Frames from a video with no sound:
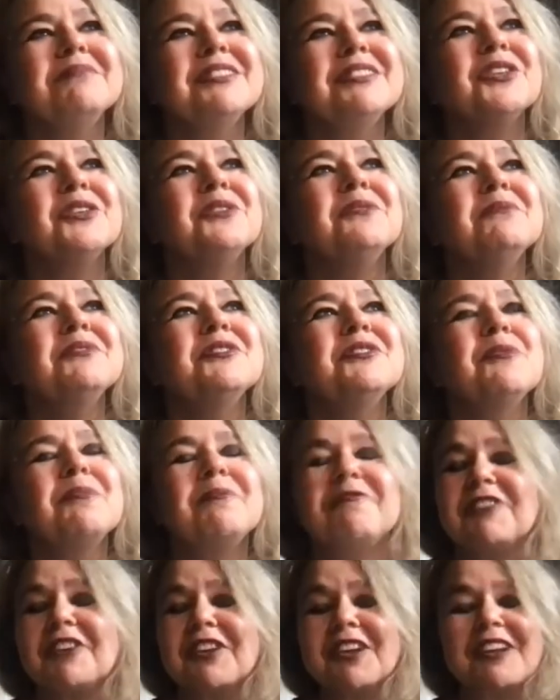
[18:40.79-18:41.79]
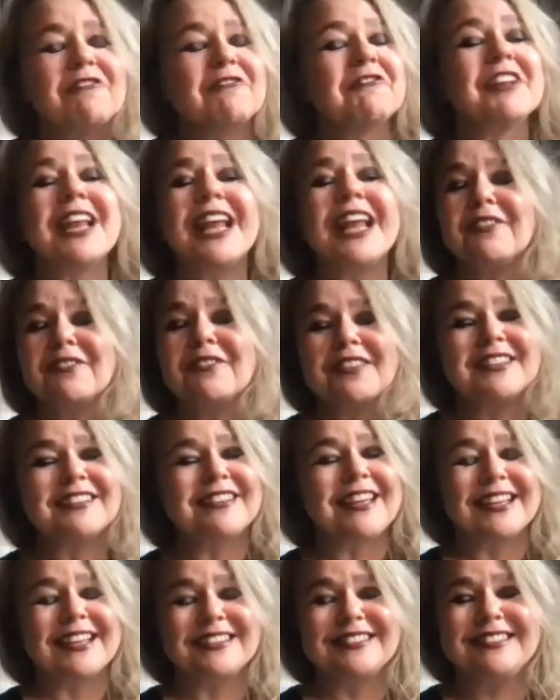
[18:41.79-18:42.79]
to to fill fill out the
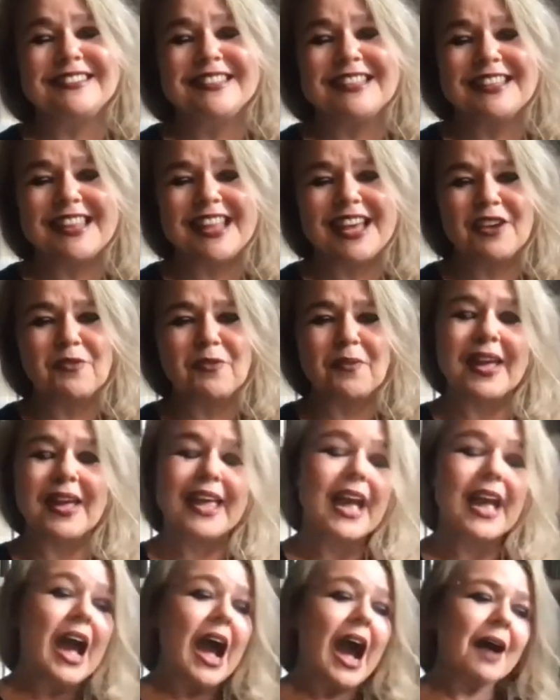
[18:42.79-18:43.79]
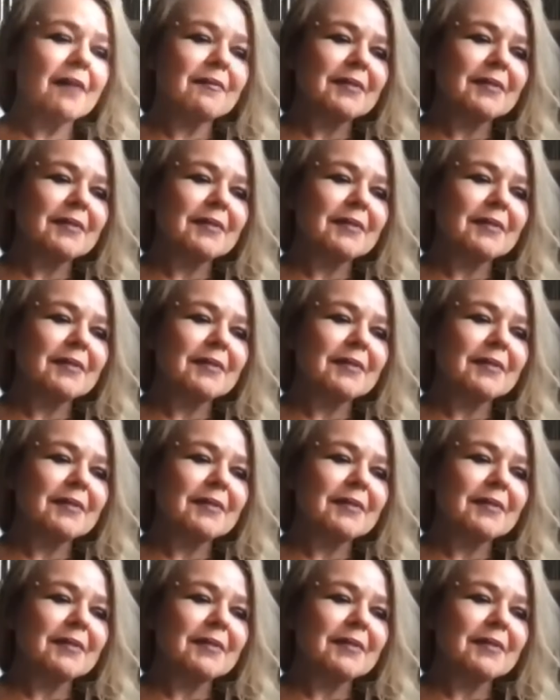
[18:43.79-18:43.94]
text in that way. Yeah.